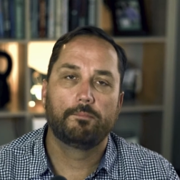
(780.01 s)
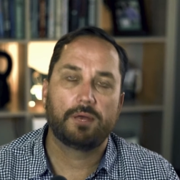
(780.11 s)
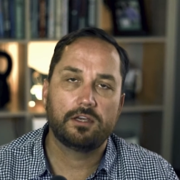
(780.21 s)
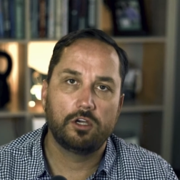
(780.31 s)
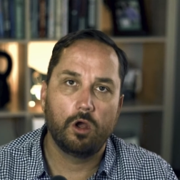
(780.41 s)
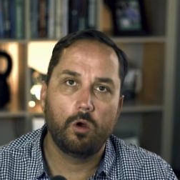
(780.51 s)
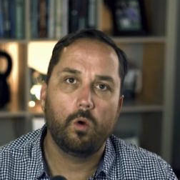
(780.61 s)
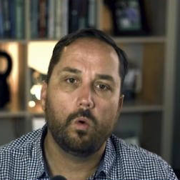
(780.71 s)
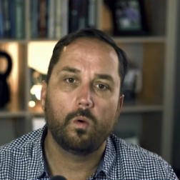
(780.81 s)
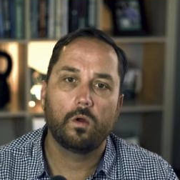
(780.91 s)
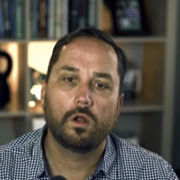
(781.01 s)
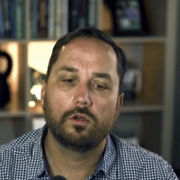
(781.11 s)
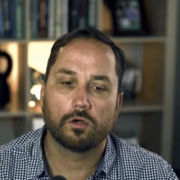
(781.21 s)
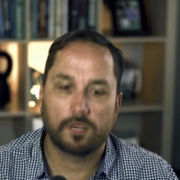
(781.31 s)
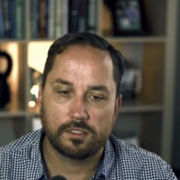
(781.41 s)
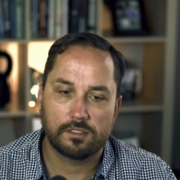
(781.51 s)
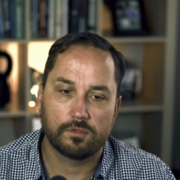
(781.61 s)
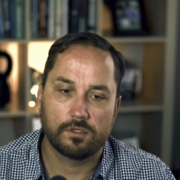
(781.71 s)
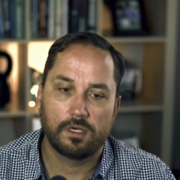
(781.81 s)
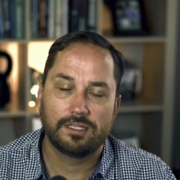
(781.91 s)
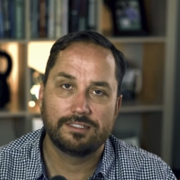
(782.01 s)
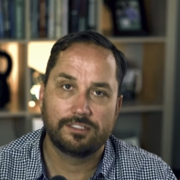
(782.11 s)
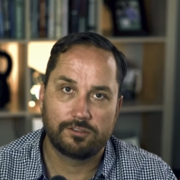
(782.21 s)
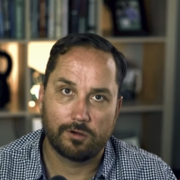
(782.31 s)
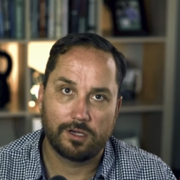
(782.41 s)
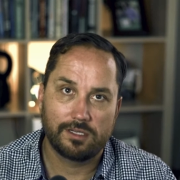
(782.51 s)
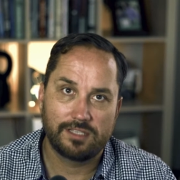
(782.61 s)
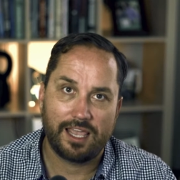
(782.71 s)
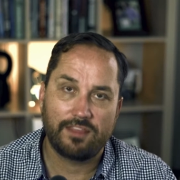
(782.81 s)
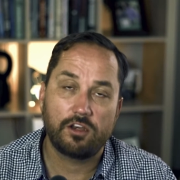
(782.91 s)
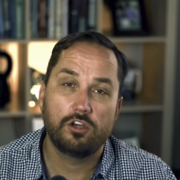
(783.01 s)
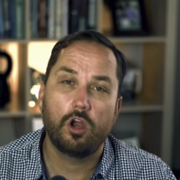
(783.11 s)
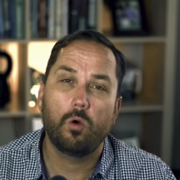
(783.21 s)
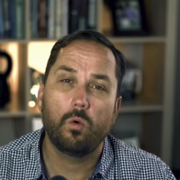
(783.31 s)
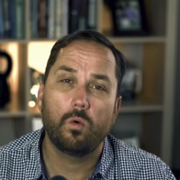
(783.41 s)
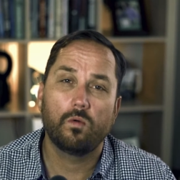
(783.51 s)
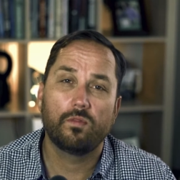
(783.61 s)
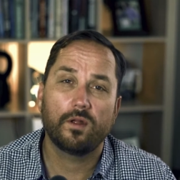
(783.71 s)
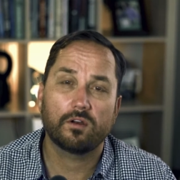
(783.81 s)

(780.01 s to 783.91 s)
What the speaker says: But know your customer stories and then know